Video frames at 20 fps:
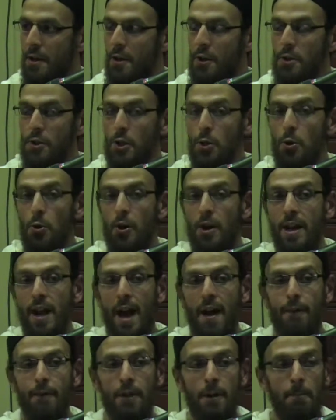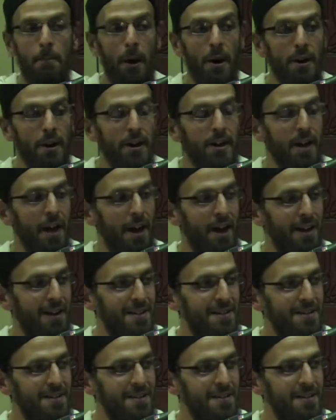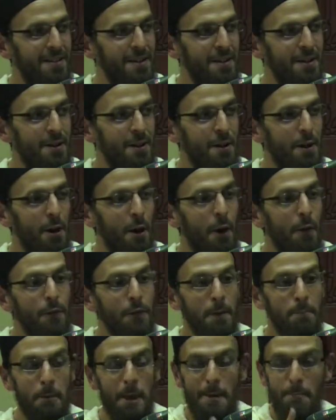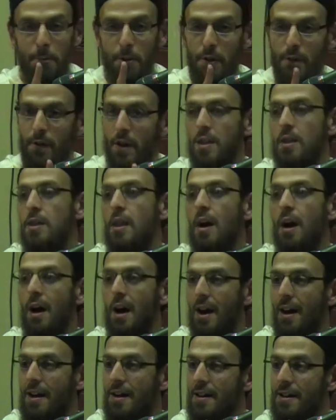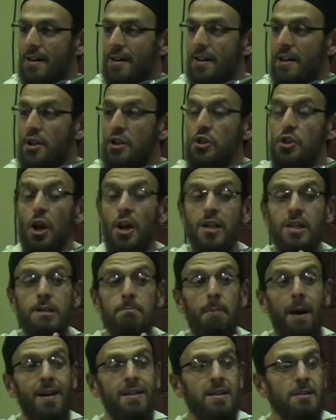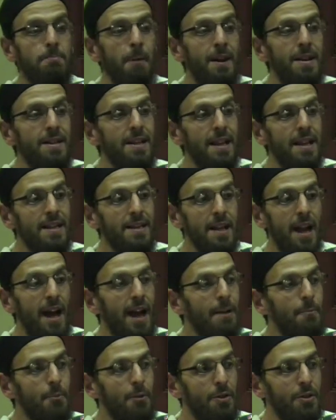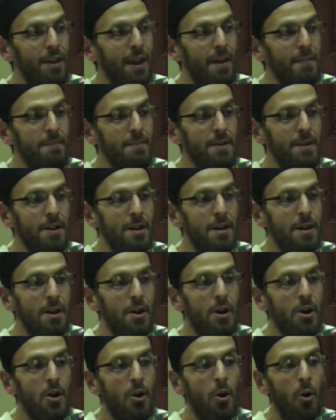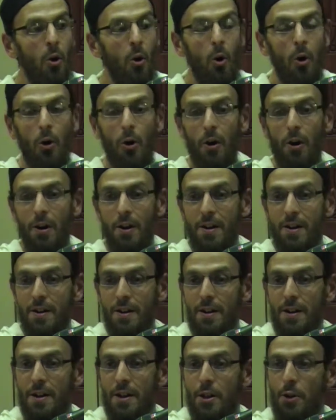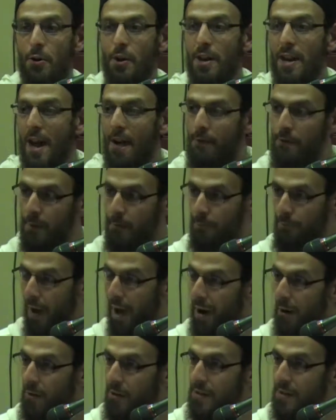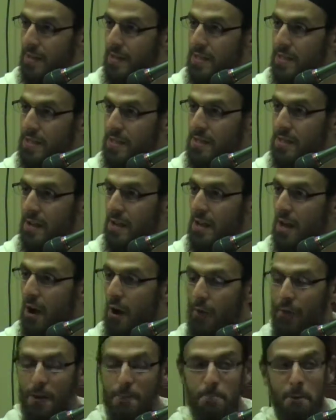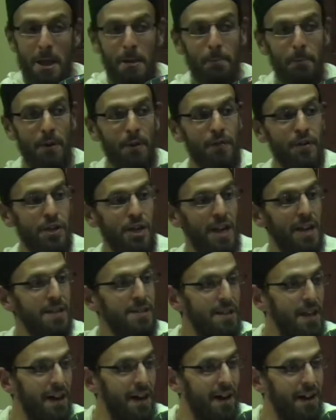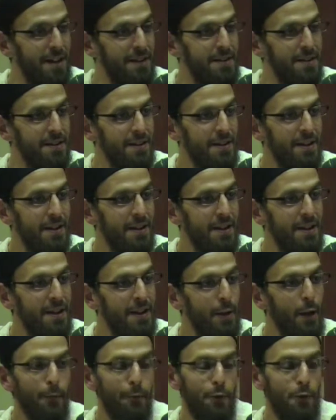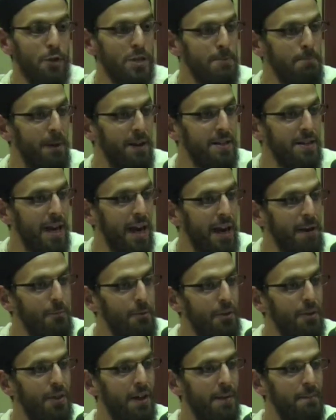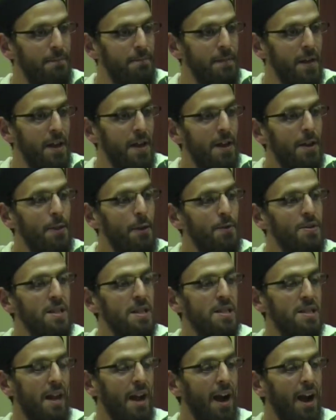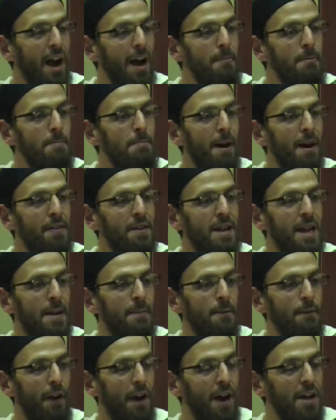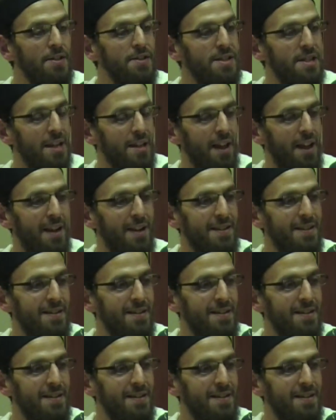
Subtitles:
So you can have the barakah of the people of Allah just by spending time with them, or you can have the foulness of the people of shaitan if you spend time with them. There was a sahabi by the name of Hanzala.